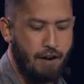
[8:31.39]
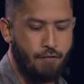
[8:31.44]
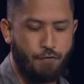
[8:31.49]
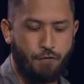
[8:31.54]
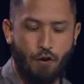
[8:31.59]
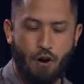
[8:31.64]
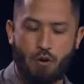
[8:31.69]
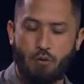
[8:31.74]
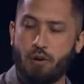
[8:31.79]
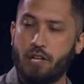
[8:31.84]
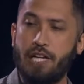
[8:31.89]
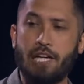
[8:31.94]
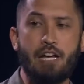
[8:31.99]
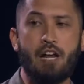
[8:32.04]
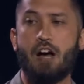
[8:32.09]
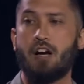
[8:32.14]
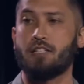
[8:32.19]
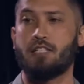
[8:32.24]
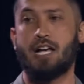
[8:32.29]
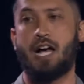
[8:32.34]
And for a really
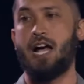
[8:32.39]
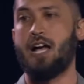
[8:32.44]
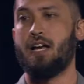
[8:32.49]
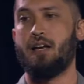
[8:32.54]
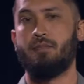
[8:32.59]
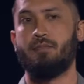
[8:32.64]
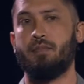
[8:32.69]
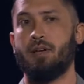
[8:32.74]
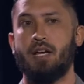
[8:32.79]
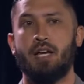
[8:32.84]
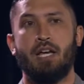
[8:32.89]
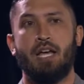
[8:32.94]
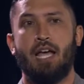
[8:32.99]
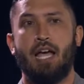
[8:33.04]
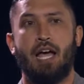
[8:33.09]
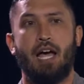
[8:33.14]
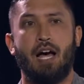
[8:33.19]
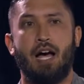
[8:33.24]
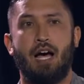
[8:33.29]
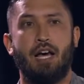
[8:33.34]
long time,
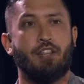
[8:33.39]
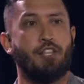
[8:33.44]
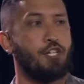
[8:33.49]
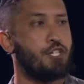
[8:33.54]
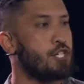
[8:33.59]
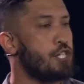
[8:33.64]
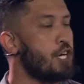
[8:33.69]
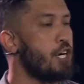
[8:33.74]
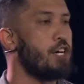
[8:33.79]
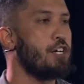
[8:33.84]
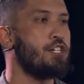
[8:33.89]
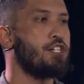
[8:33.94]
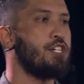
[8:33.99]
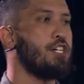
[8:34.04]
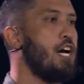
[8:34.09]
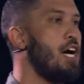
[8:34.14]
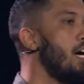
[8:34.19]
the church,